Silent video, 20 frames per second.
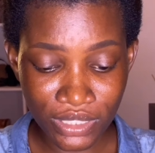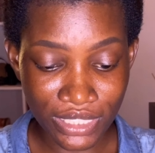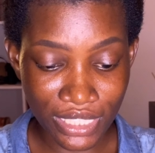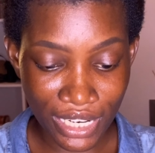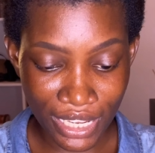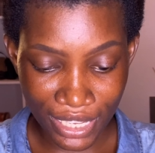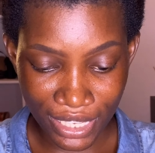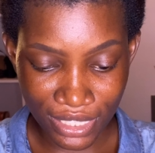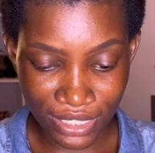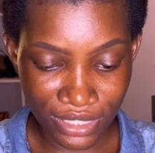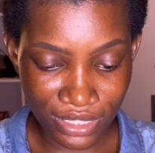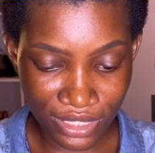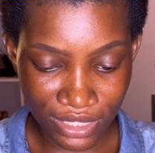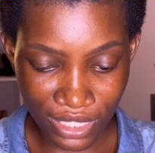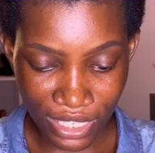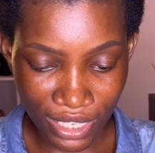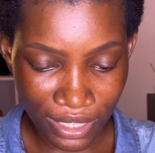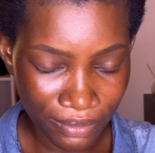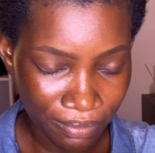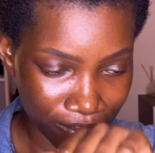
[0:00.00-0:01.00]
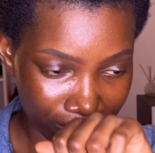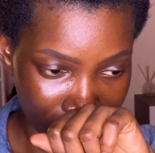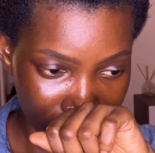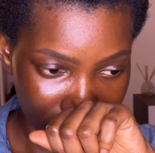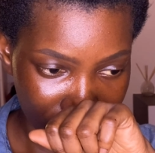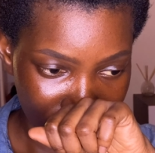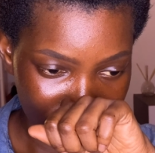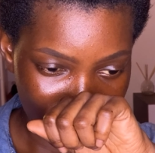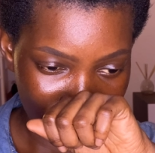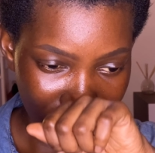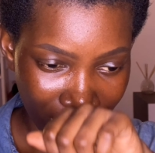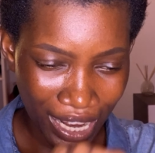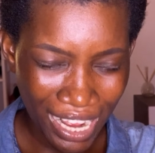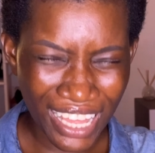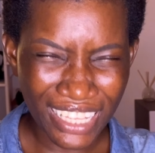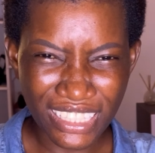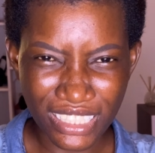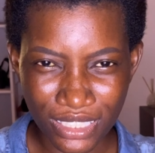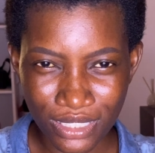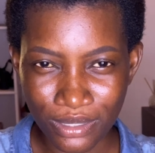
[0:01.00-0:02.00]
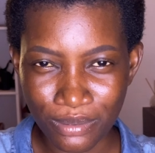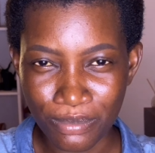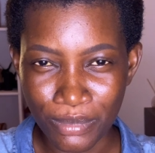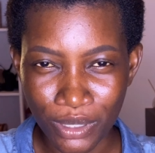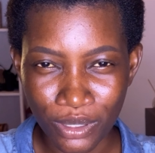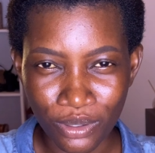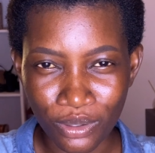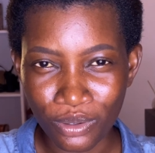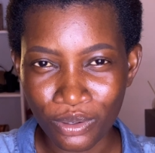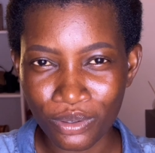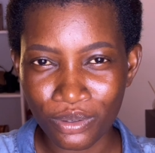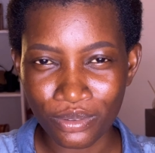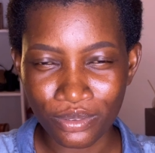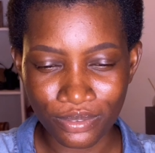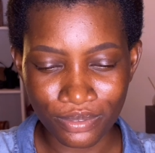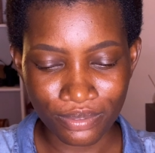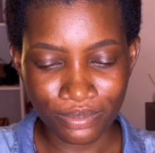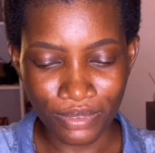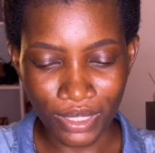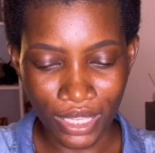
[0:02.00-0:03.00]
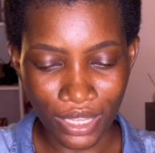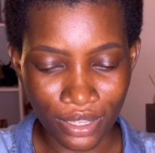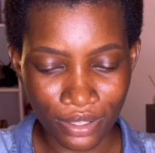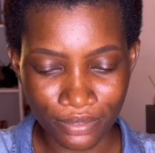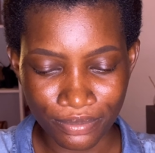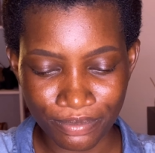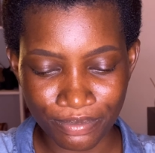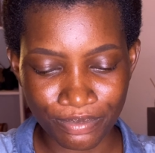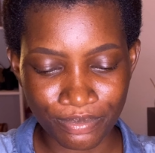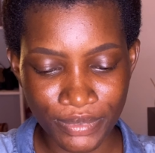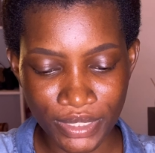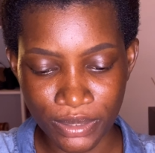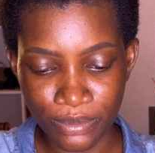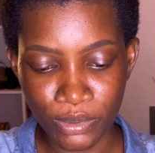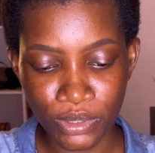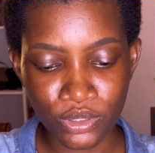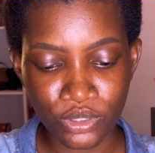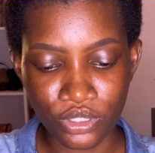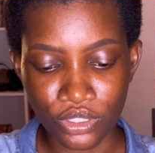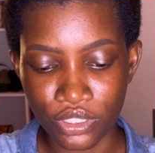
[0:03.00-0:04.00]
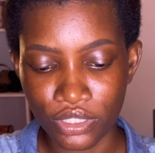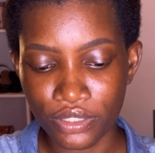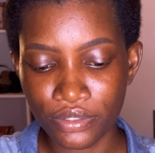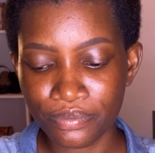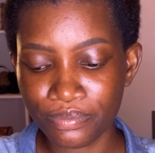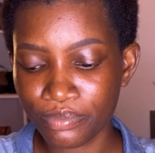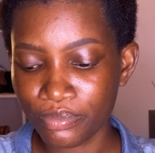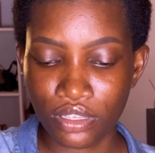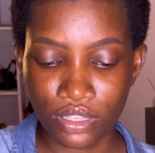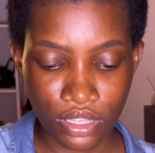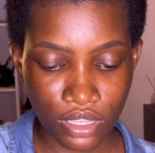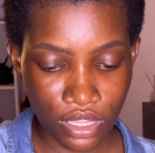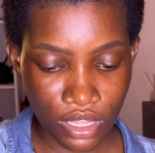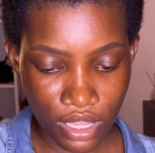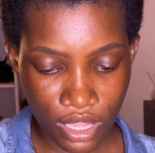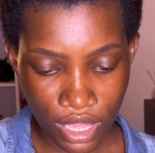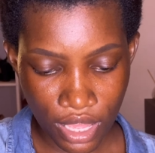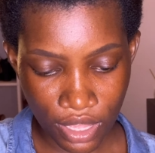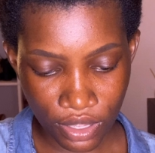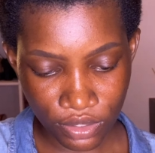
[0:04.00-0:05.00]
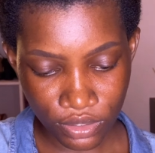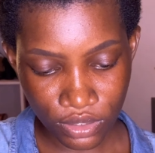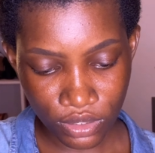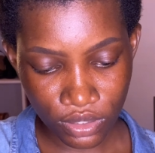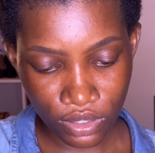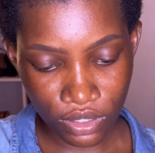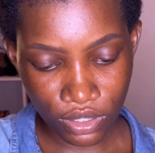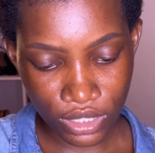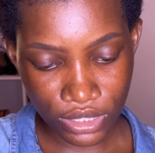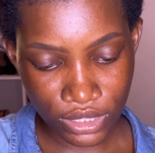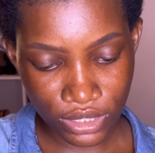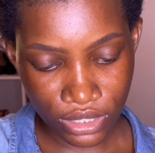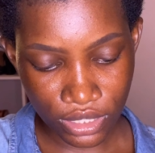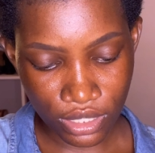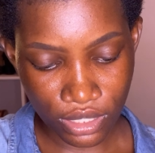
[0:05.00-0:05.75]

nice. Yeah, I like the smell. Yeah, it smells good. I also got